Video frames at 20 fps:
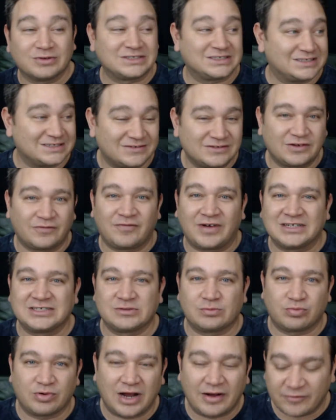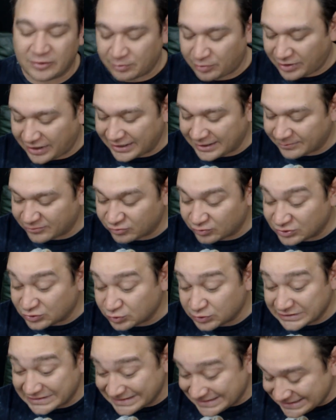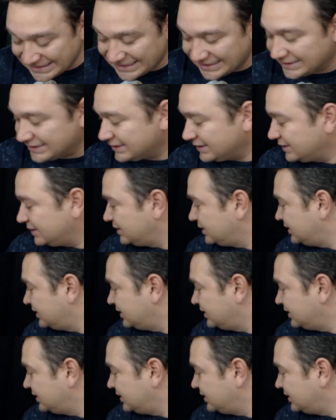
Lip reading: was to find some profitable items, which we did.